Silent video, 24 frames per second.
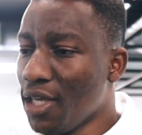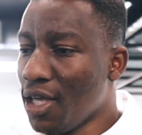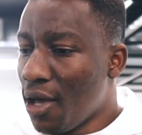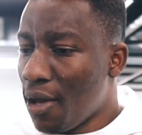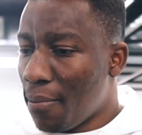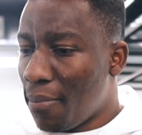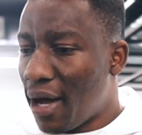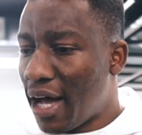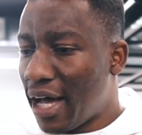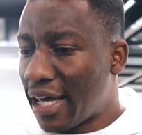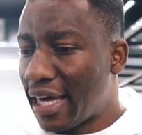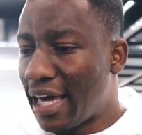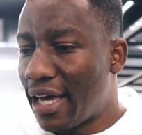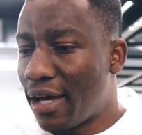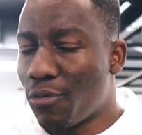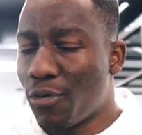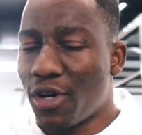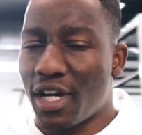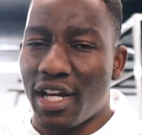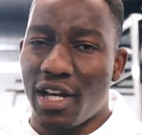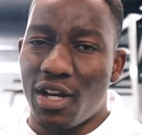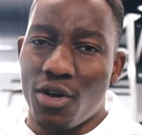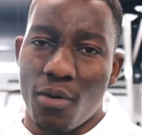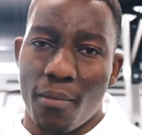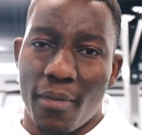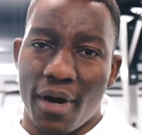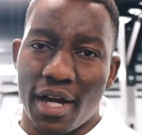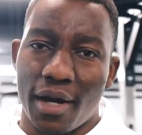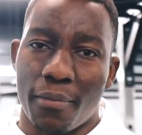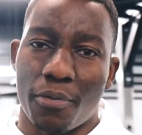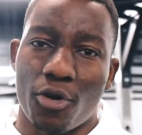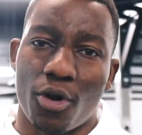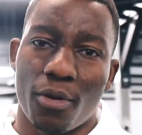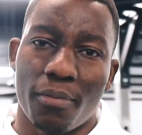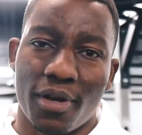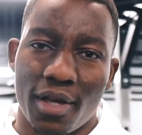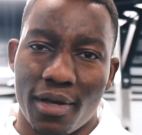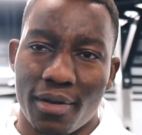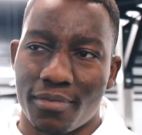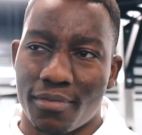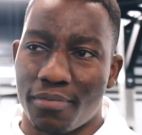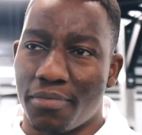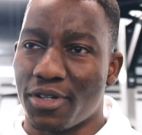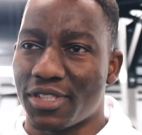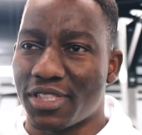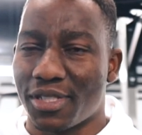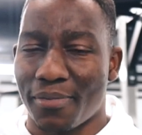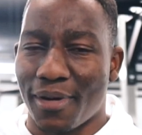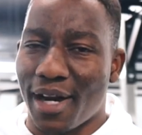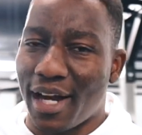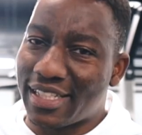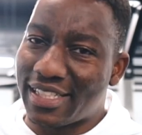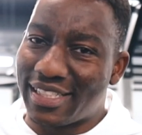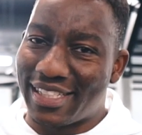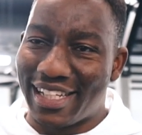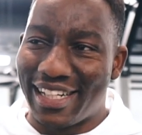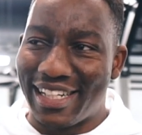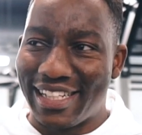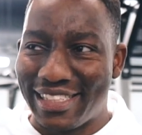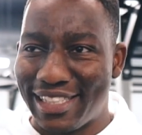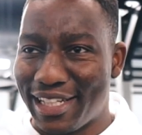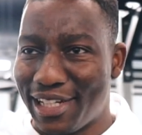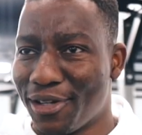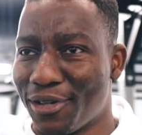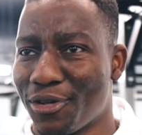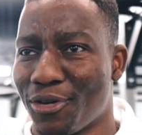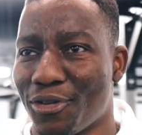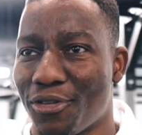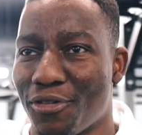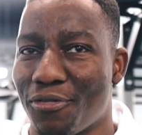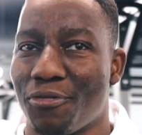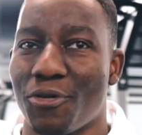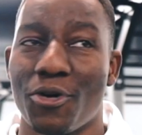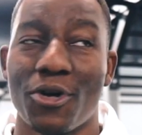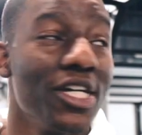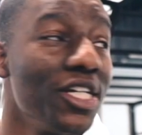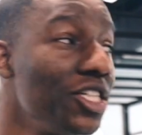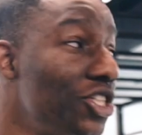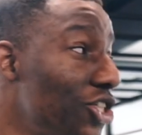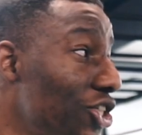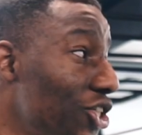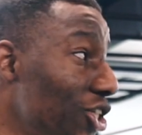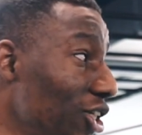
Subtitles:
but again, with a little minor problem because someone accidentally deleted all the footage.